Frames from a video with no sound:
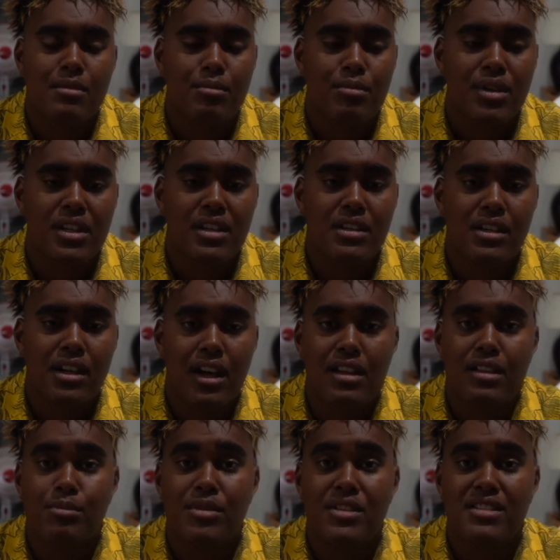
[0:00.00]
but
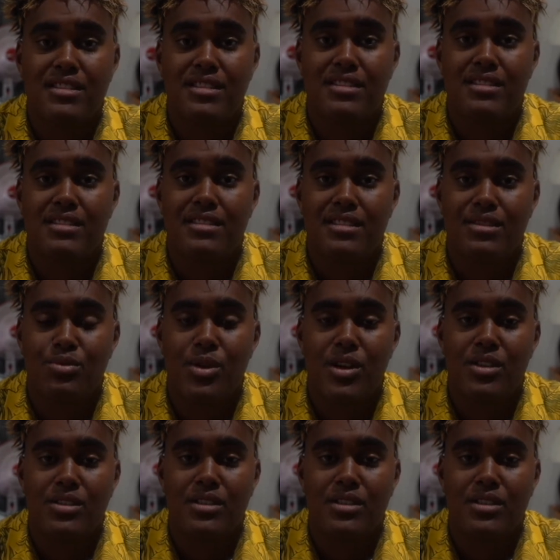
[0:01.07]
other businesses as well.